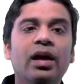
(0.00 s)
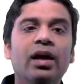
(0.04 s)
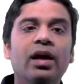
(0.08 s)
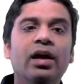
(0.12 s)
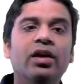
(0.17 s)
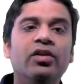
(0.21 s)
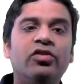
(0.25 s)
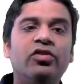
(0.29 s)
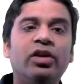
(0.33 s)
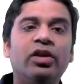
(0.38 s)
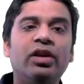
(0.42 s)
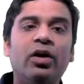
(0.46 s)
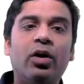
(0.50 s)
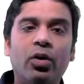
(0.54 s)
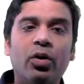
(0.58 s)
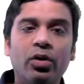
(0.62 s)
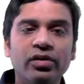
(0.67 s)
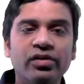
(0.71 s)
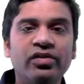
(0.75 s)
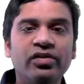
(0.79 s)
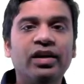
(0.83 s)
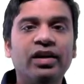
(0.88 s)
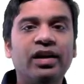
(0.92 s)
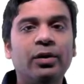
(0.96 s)
So at the
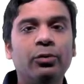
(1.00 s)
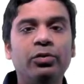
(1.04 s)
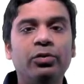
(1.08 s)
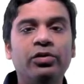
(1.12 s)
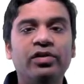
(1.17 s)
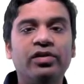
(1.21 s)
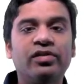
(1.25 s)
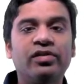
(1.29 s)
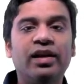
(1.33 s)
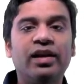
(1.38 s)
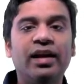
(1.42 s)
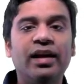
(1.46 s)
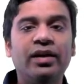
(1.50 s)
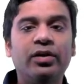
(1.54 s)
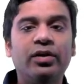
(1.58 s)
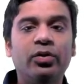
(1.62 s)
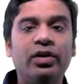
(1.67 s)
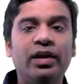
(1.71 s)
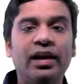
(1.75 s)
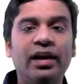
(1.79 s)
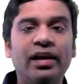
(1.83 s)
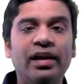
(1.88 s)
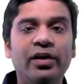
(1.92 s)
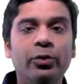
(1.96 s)
onset, I would just like to
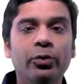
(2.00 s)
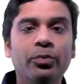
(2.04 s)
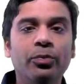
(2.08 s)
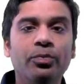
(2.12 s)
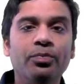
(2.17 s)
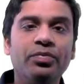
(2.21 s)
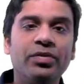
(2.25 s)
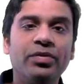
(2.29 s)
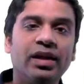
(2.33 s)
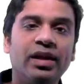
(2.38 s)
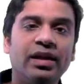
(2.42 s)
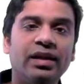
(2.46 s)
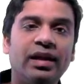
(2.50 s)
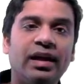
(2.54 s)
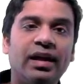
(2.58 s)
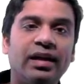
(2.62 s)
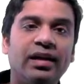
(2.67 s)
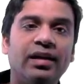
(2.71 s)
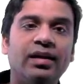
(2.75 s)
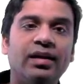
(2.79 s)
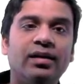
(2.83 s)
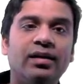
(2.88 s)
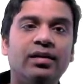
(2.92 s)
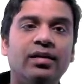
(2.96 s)
tell you
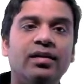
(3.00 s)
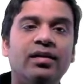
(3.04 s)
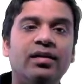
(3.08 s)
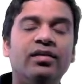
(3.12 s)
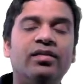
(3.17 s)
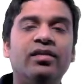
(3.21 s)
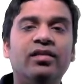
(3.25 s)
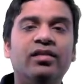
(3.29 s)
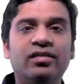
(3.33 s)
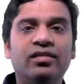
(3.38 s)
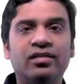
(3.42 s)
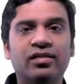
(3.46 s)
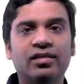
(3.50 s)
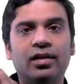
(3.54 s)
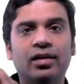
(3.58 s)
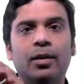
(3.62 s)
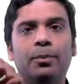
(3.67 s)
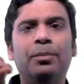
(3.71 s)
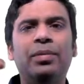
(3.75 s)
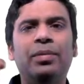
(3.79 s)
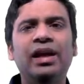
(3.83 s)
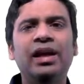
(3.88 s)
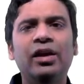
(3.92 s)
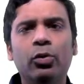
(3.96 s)
that this is a
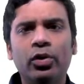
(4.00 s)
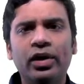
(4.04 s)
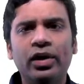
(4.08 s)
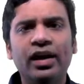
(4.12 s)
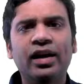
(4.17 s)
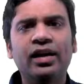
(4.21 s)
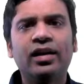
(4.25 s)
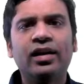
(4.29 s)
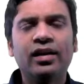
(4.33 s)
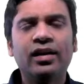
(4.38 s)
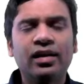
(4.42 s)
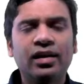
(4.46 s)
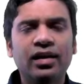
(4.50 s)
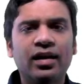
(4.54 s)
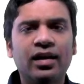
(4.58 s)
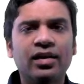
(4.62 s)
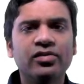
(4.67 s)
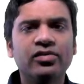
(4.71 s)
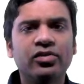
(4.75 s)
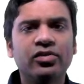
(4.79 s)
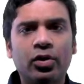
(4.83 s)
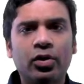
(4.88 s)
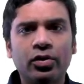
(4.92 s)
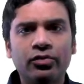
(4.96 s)
pre-oriented
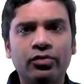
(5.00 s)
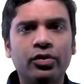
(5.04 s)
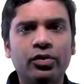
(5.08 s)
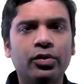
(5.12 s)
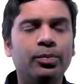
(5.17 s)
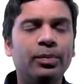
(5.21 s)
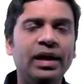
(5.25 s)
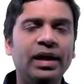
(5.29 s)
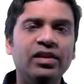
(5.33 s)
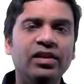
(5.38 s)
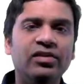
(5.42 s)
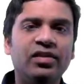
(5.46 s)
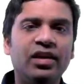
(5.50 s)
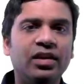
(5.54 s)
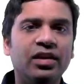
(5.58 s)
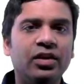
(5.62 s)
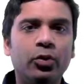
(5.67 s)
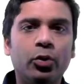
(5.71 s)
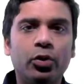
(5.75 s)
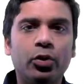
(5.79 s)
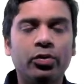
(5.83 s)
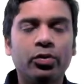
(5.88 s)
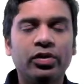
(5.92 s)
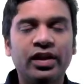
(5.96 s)
class, not for mains, and
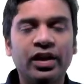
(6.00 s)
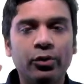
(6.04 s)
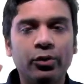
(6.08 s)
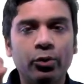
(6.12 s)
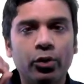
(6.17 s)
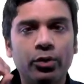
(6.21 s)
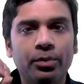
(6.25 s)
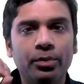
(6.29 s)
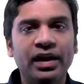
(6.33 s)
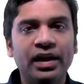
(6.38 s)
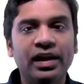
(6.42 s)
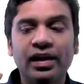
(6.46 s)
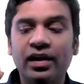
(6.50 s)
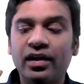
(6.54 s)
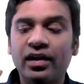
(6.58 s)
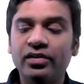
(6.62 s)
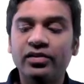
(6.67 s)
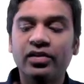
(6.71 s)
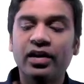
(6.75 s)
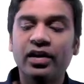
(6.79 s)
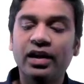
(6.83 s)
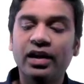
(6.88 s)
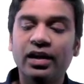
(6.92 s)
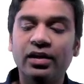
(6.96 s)
there won't be any
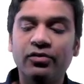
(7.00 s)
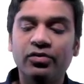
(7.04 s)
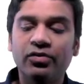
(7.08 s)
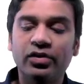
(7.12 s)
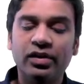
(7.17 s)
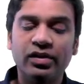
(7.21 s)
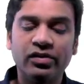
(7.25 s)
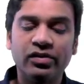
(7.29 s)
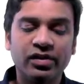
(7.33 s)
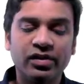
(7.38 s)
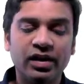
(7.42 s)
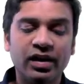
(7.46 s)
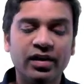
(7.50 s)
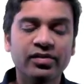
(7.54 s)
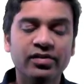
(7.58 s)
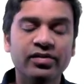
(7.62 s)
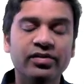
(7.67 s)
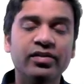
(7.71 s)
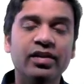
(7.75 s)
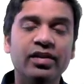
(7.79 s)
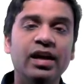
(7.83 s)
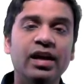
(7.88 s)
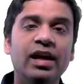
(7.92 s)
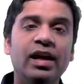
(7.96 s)
answer writing for this
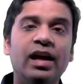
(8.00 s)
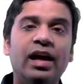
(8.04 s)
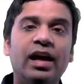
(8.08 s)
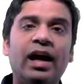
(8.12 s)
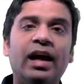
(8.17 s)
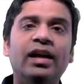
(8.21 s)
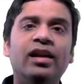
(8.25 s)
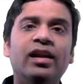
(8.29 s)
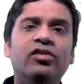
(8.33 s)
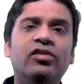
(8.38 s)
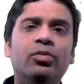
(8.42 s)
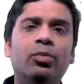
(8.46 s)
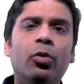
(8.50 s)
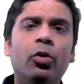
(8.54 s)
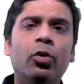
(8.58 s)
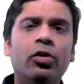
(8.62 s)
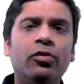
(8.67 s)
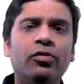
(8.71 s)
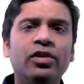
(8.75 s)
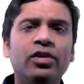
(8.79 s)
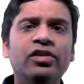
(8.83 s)
class. And it's more of a